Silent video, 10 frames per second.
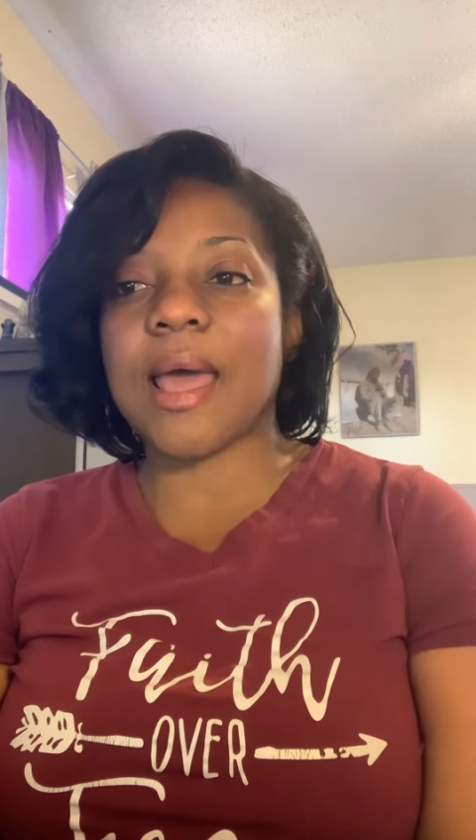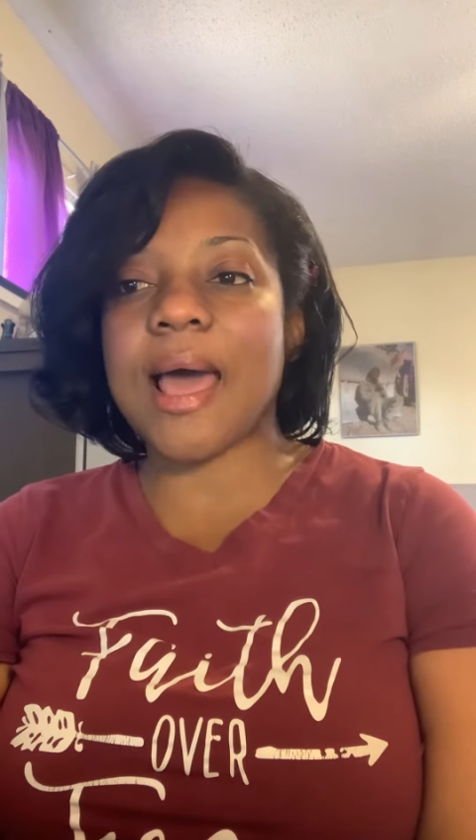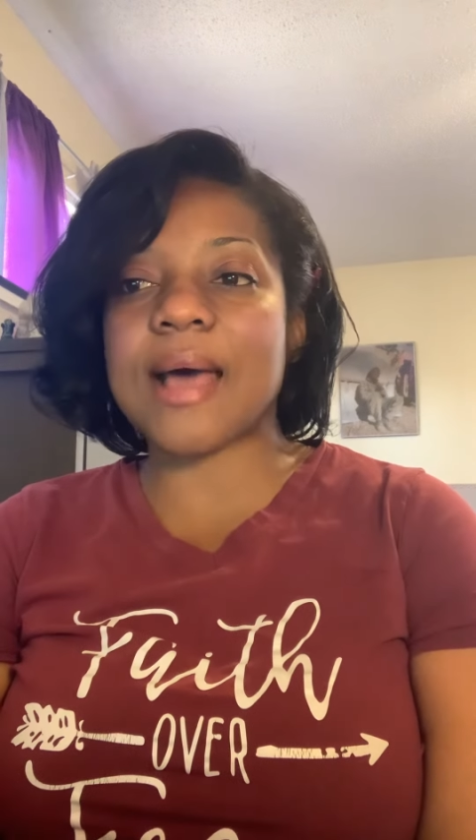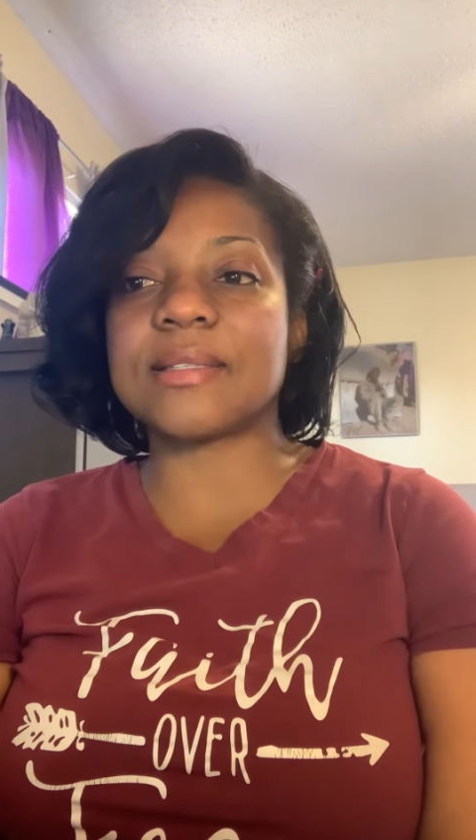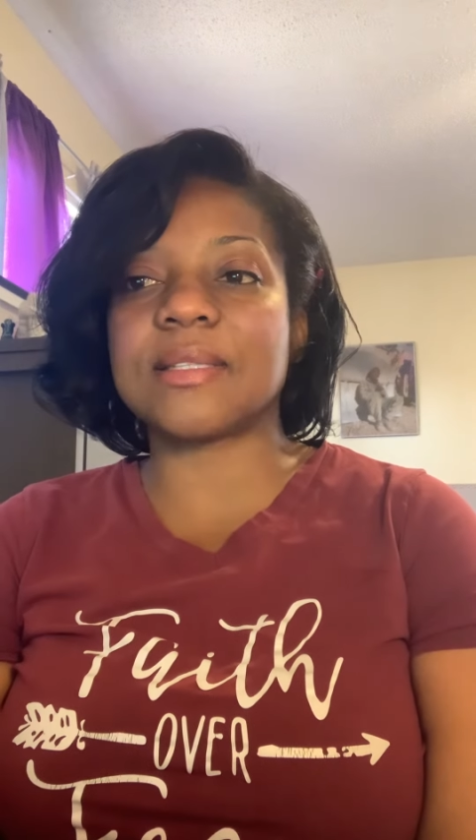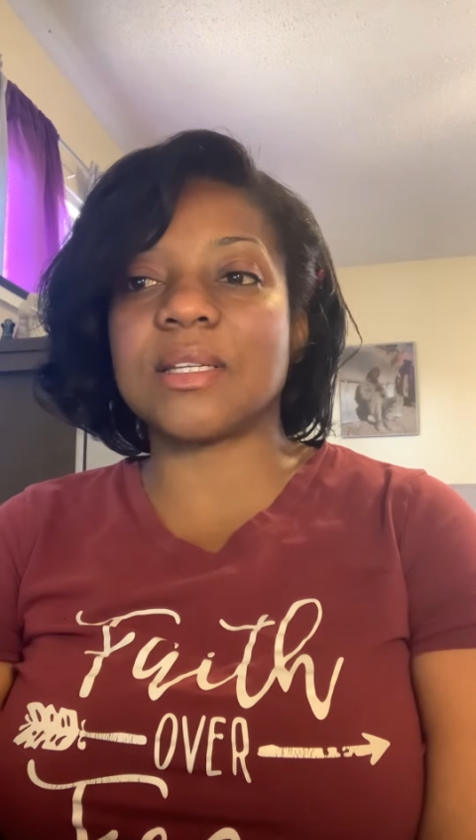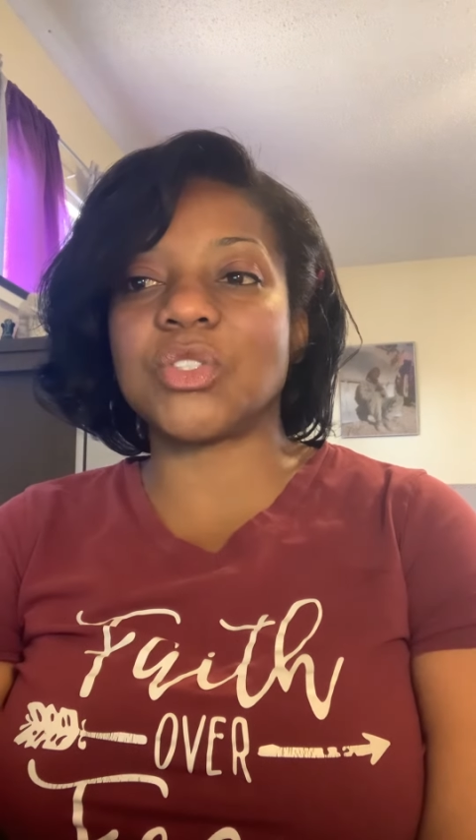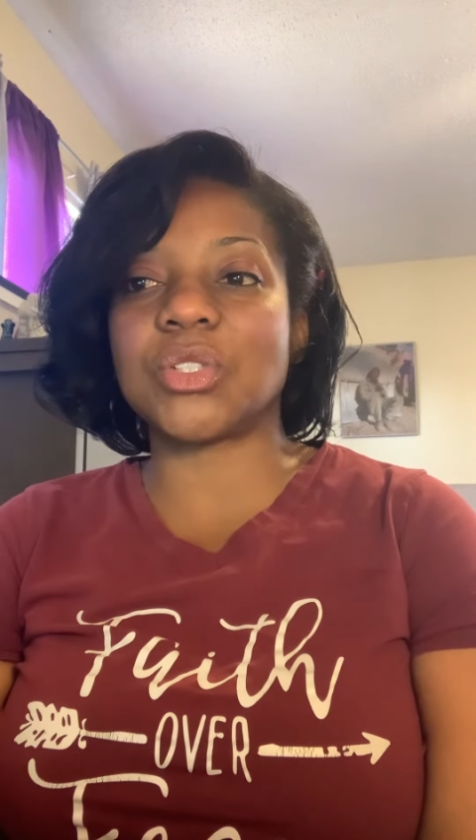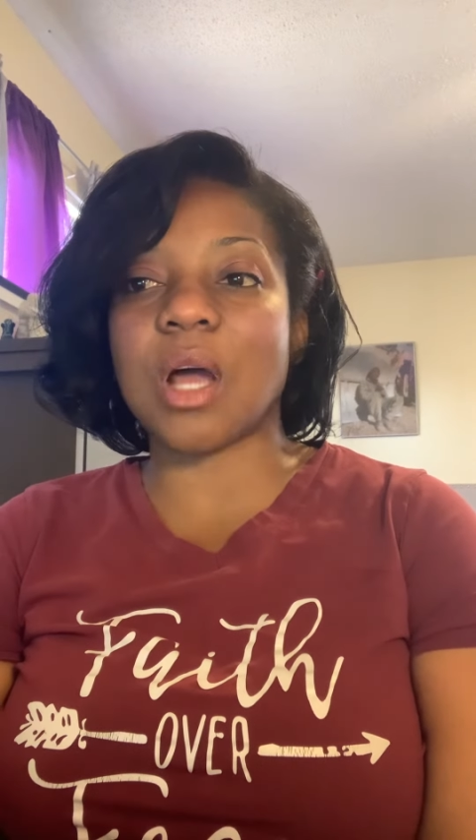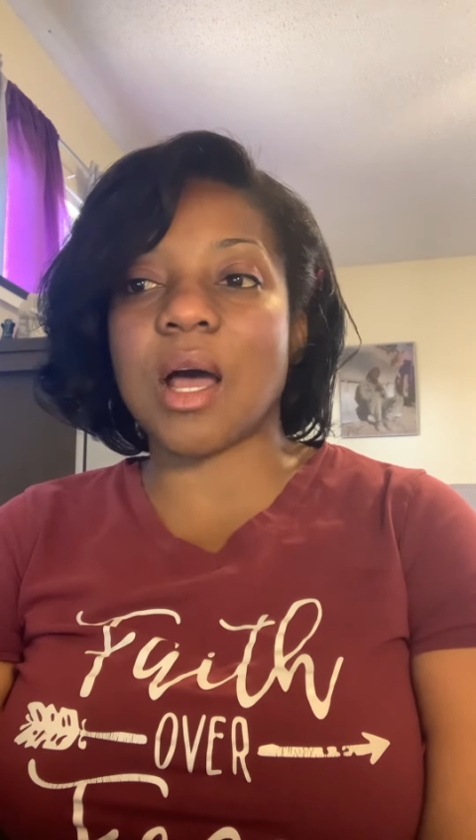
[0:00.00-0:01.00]
as did
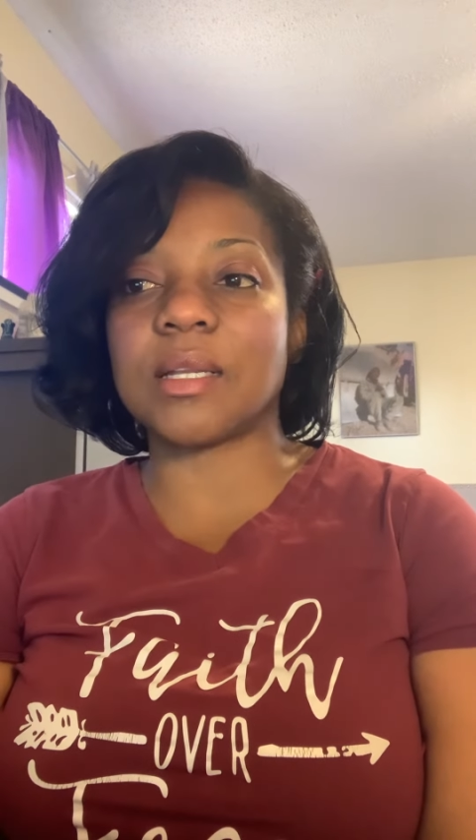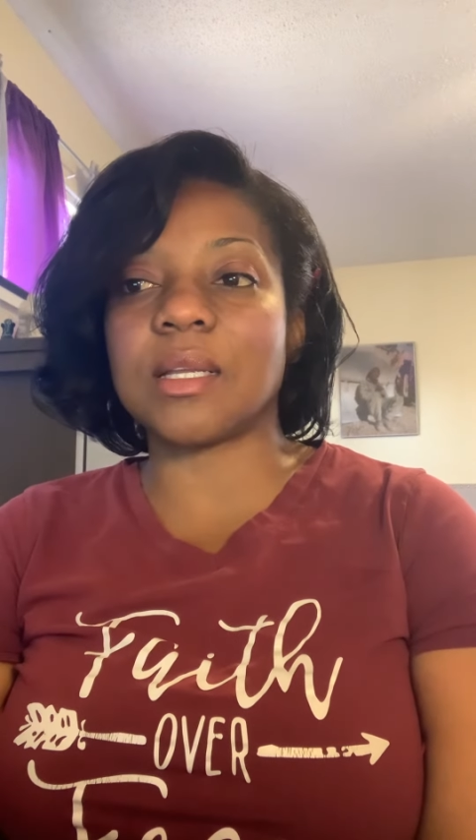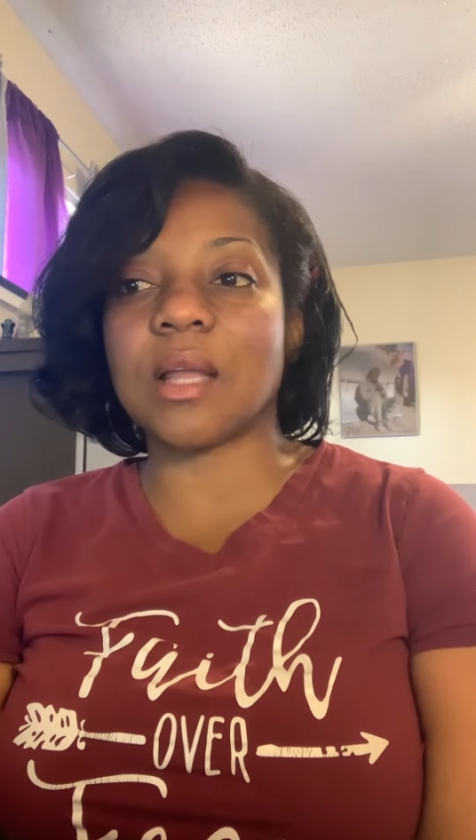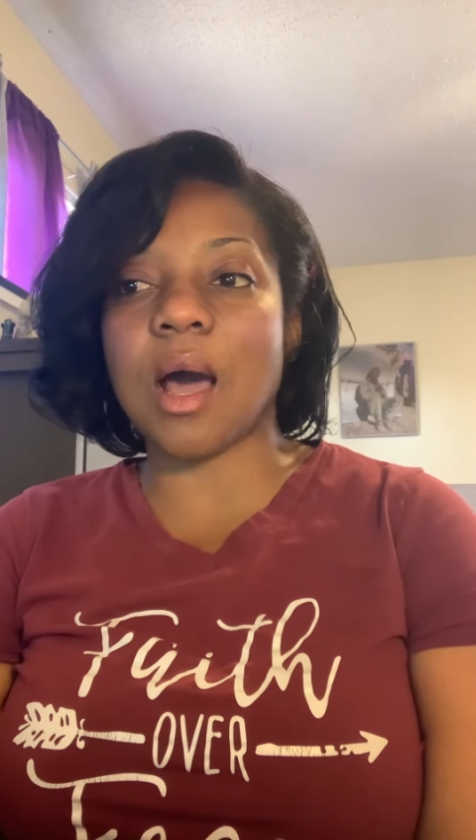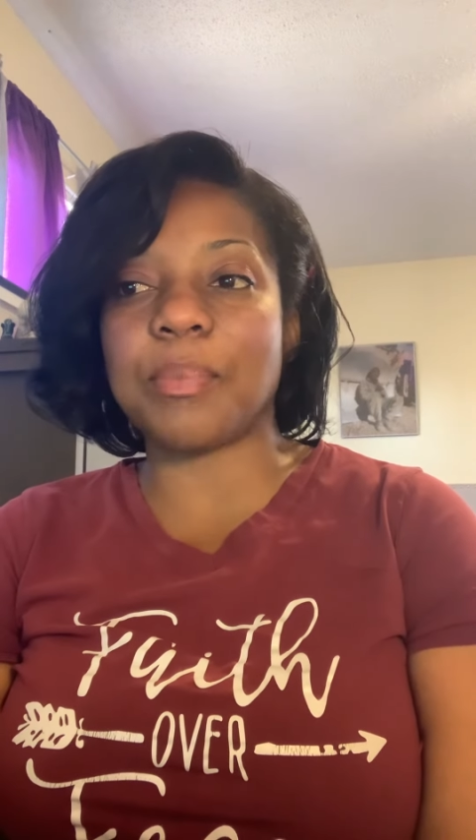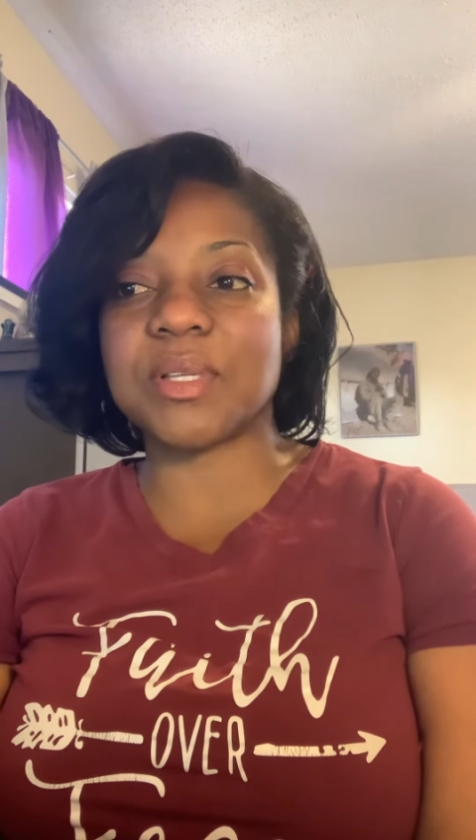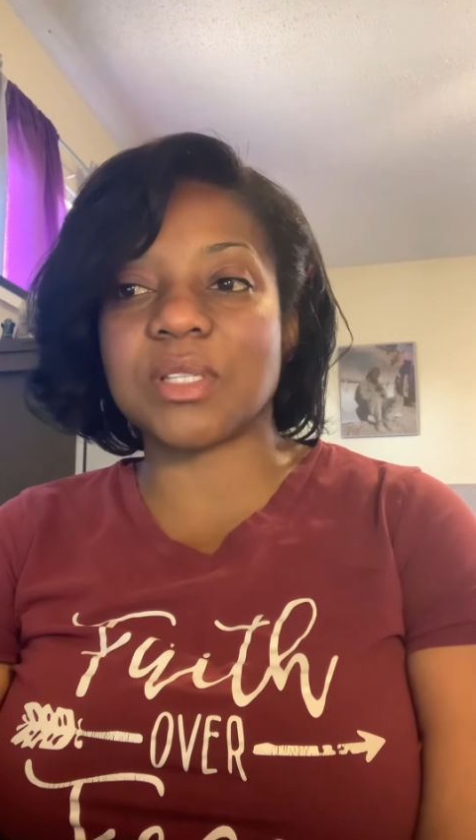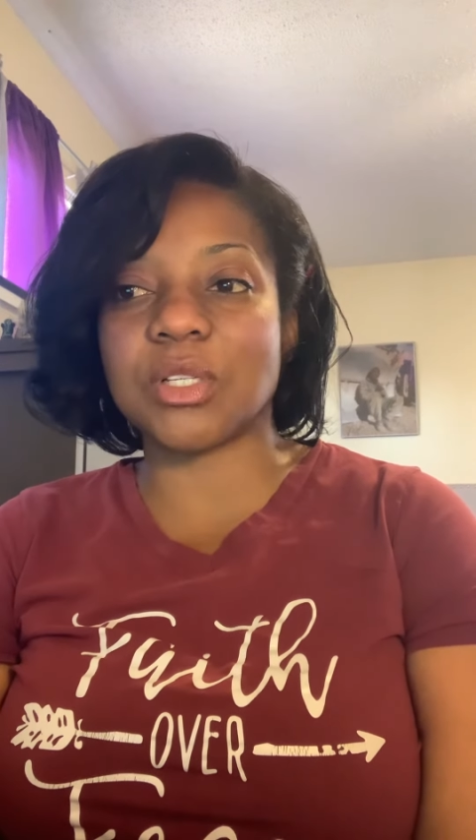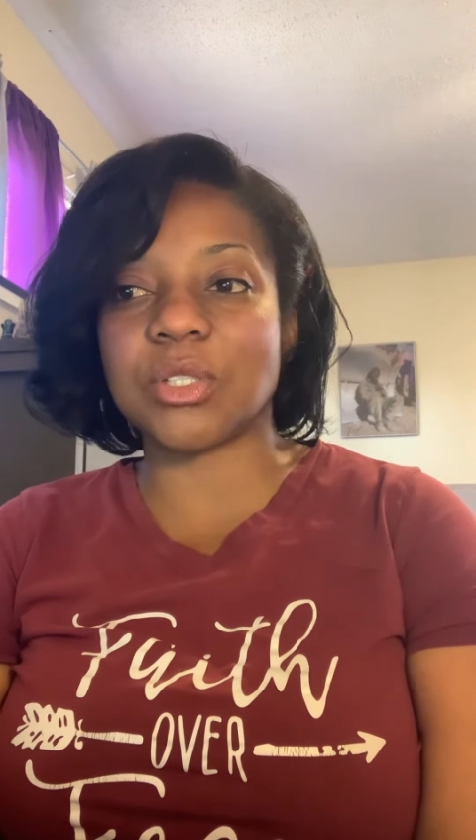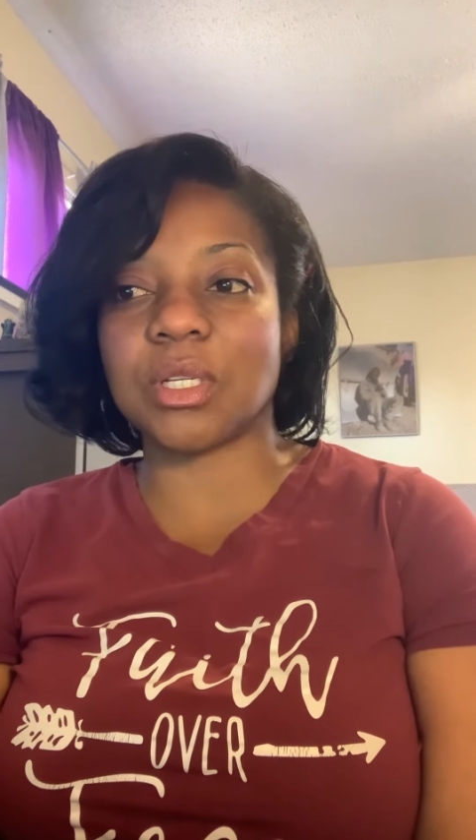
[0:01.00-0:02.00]
John in
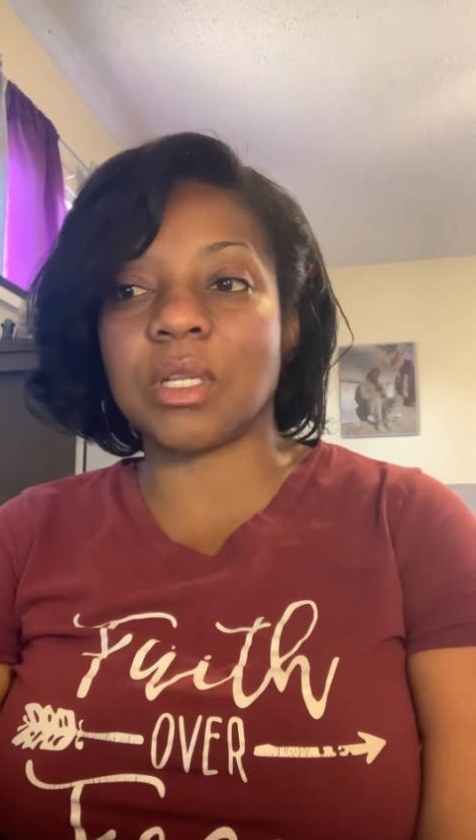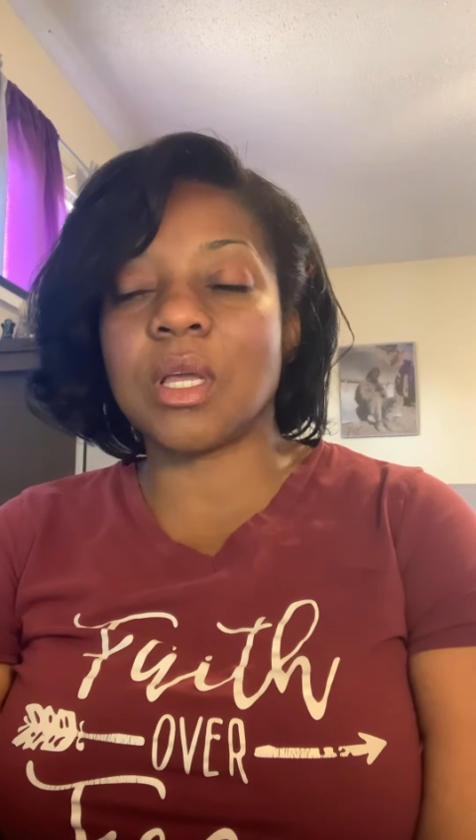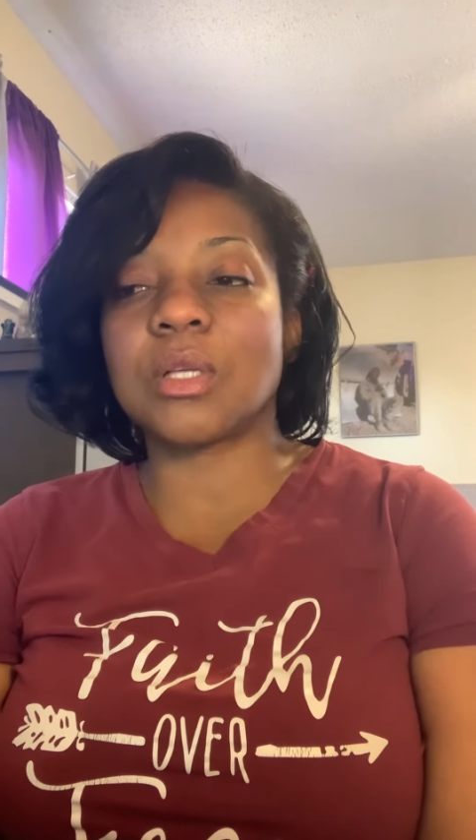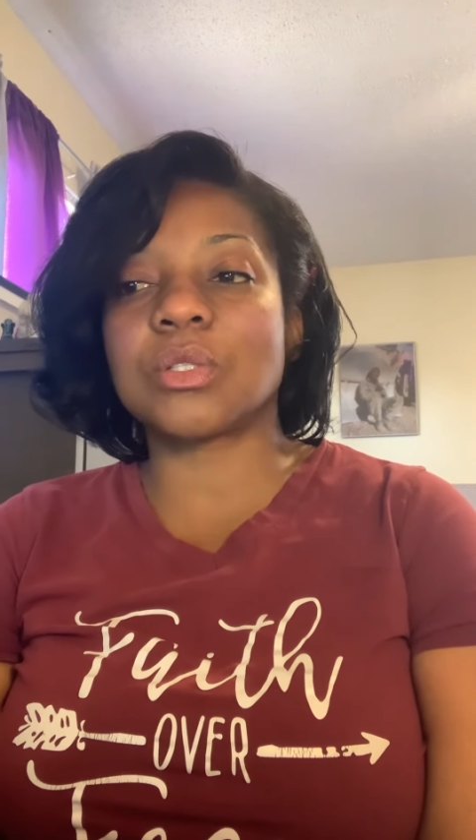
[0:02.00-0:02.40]
opposition